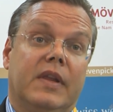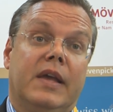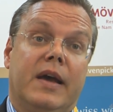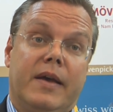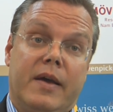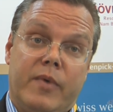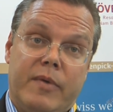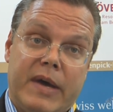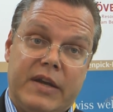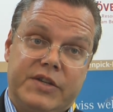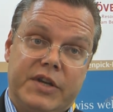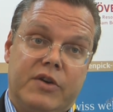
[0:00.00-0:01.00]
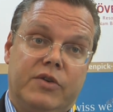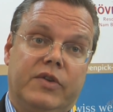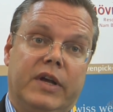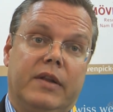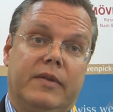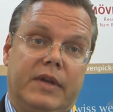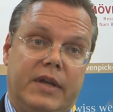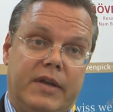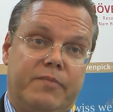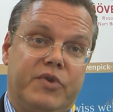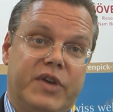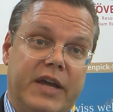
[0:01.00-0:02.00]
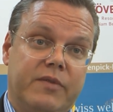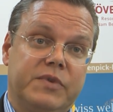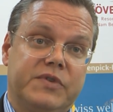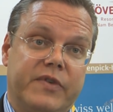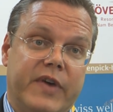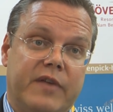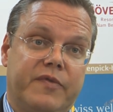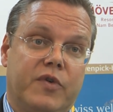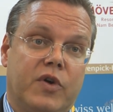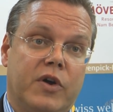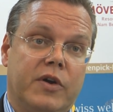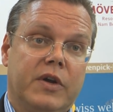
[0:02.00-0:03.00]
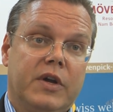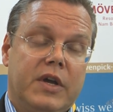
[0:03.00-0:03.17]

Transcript: Yeah, yeah we're managing That's a hotel right. in Phuket, which we had for